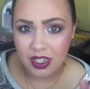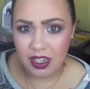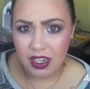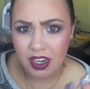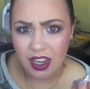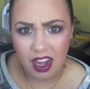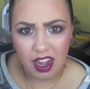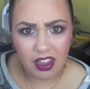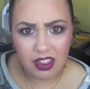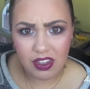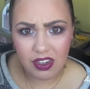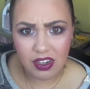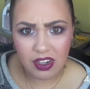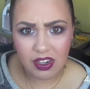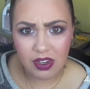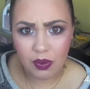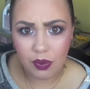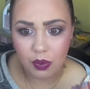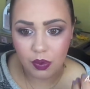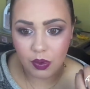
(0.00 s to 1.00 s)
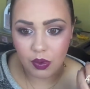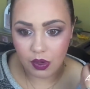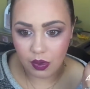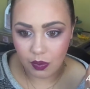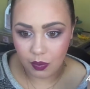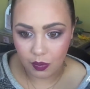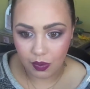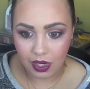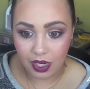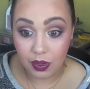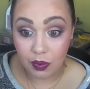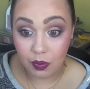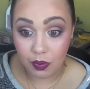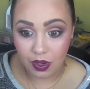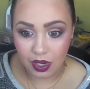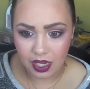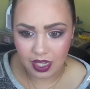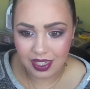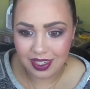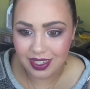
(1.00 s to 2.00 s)
color or what it
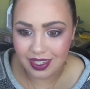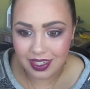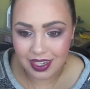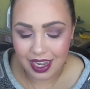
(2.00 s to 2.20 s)
was.